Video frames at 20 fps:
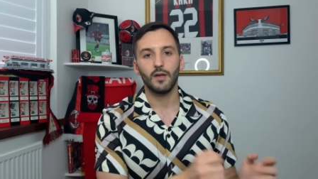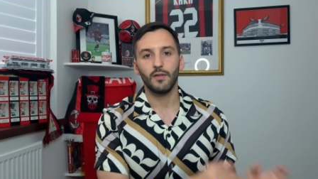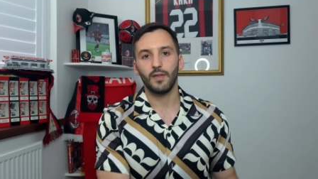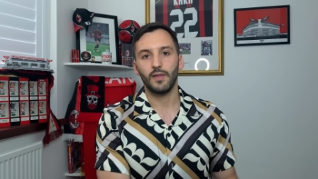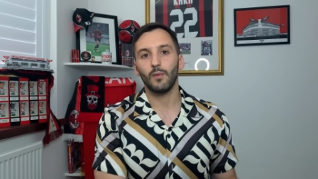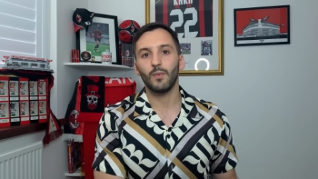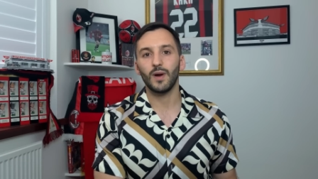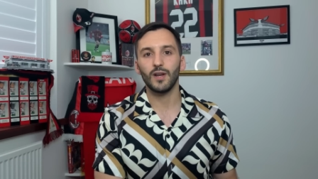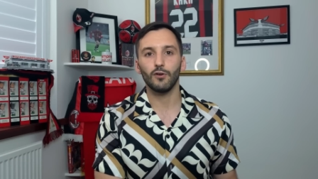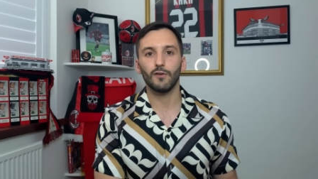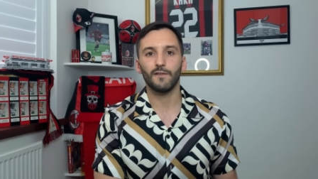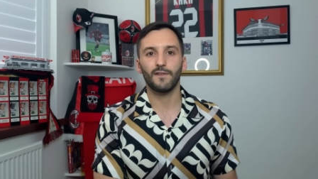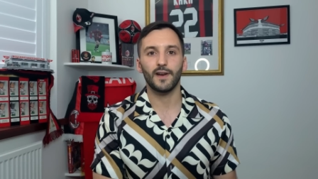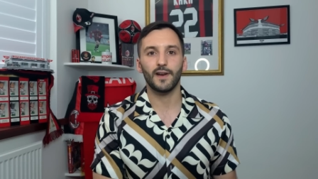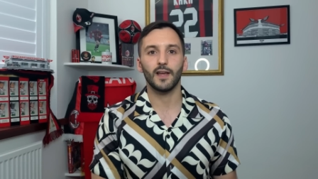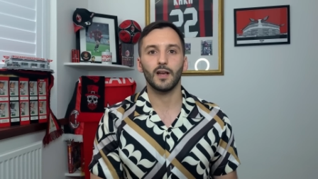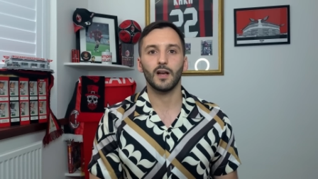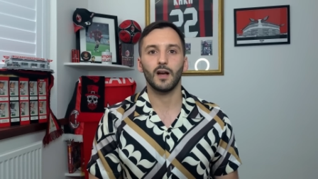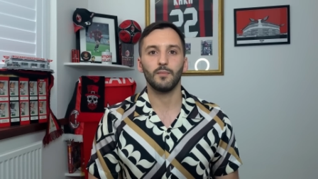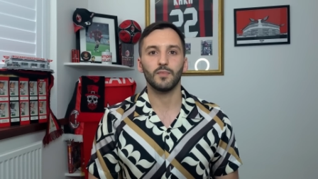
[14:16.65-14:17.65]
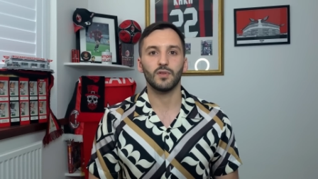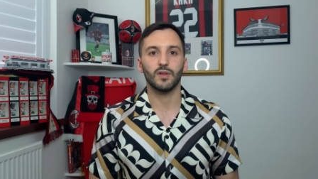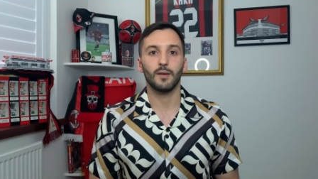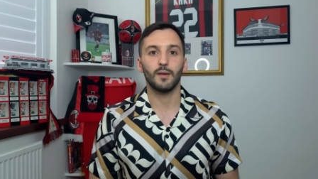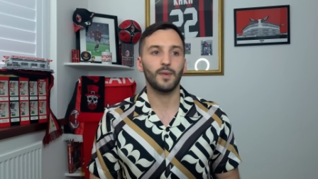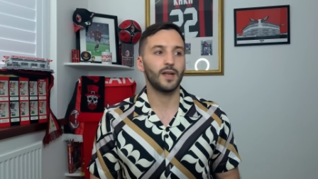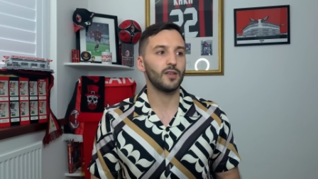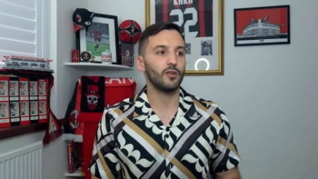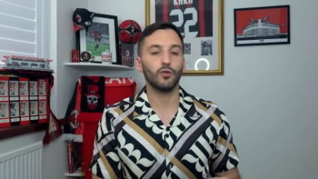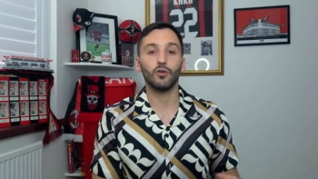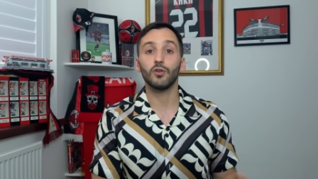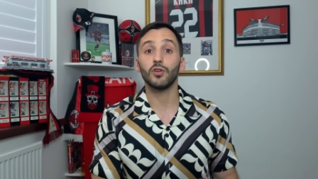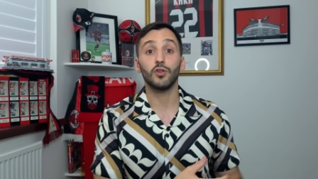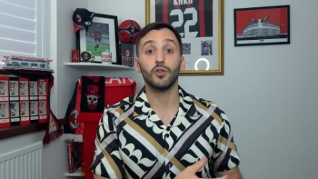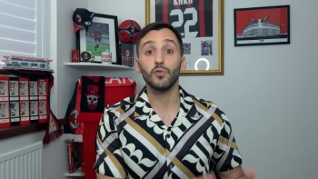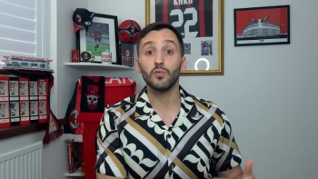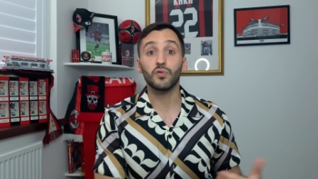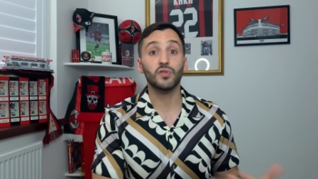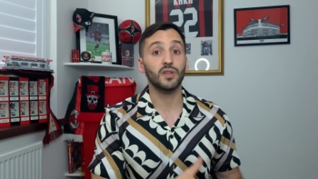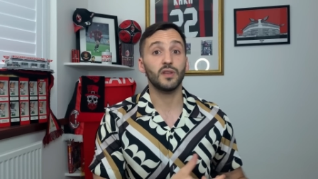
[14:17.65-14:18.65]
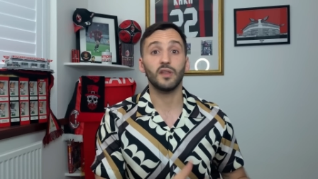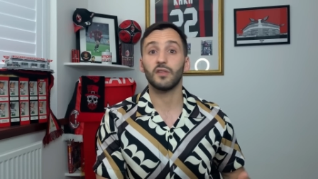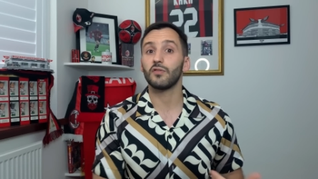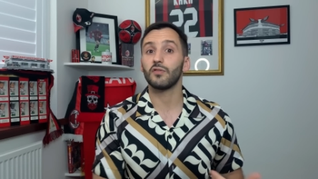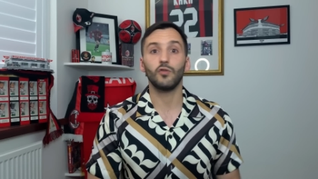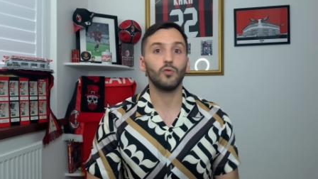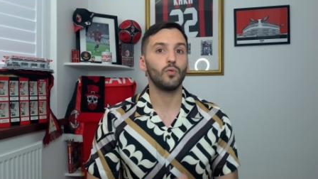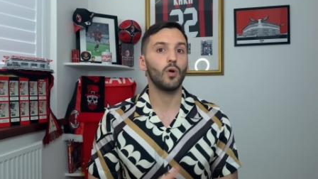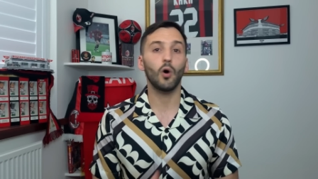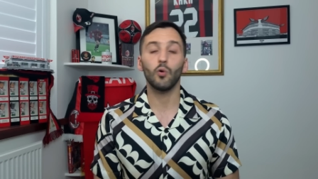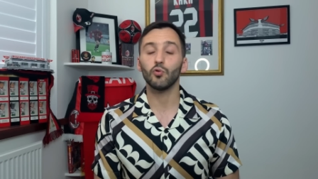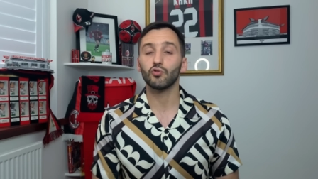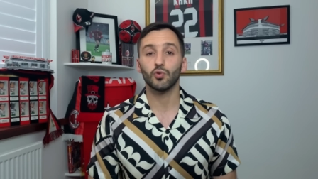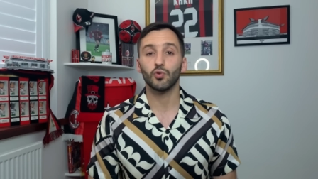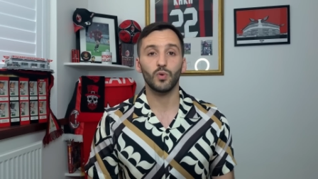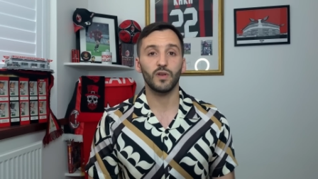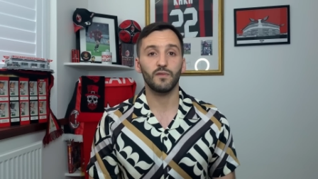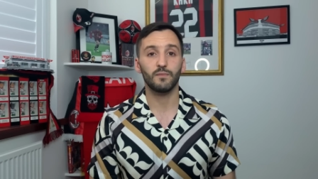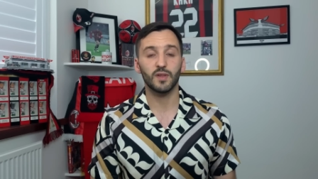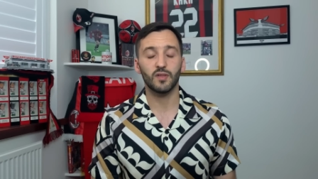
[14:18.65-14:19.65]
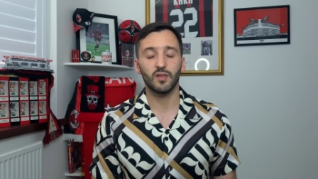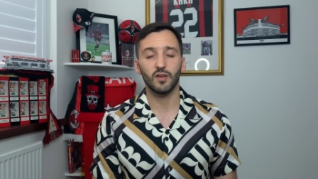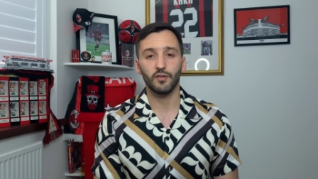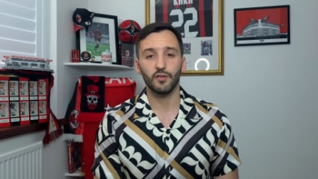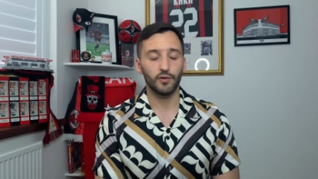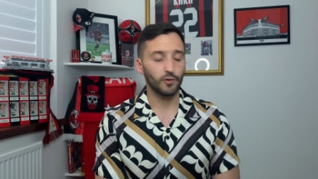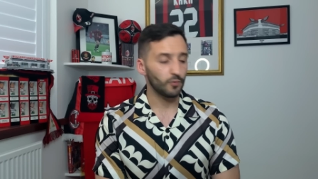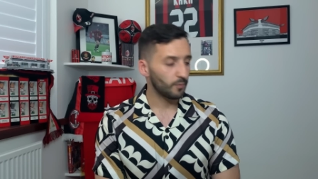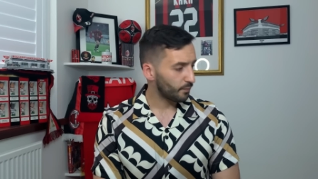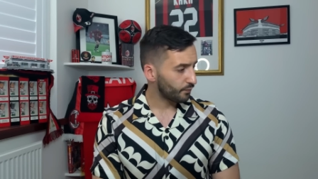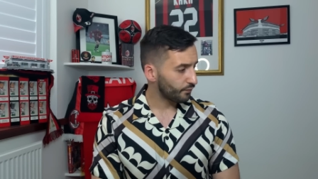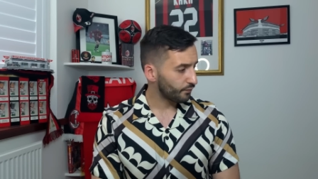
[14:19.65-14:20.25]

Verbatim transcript: that when your authentic comes up and you're not used to this new ultra weave material.